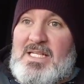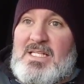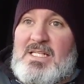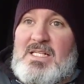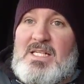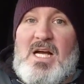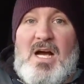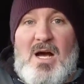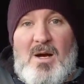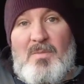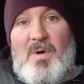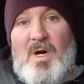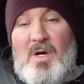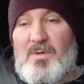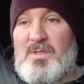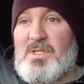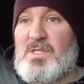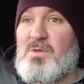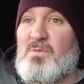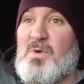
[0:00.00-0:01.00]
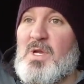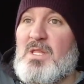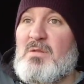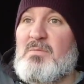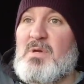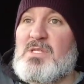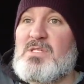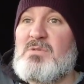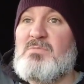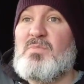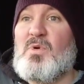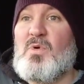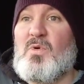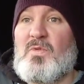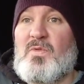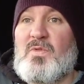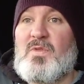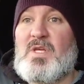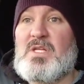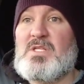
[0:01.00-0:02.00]
cup holders are one of the most
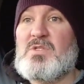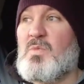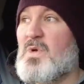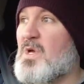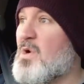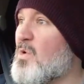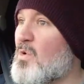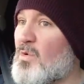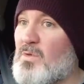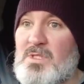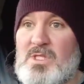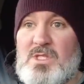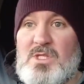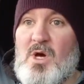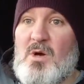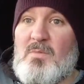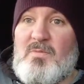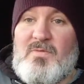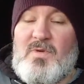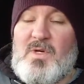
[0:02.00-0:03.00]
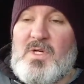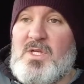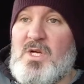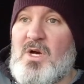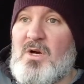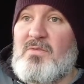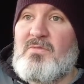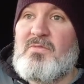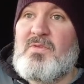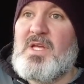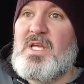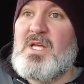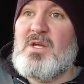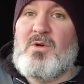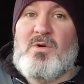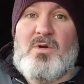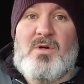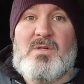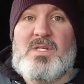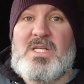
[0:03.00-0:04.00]
important things. We all stop for a coffee
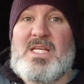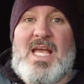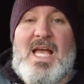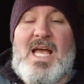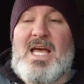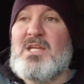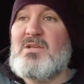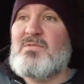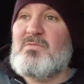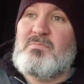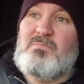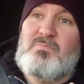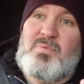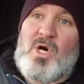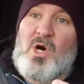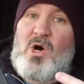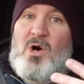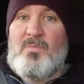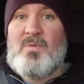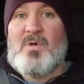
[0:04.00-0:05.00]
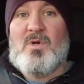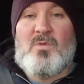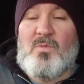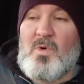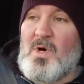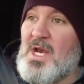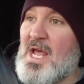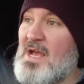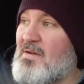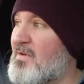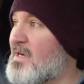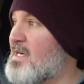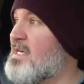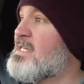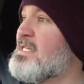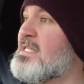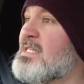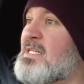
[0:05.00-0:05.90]
or a can of pop or whatever.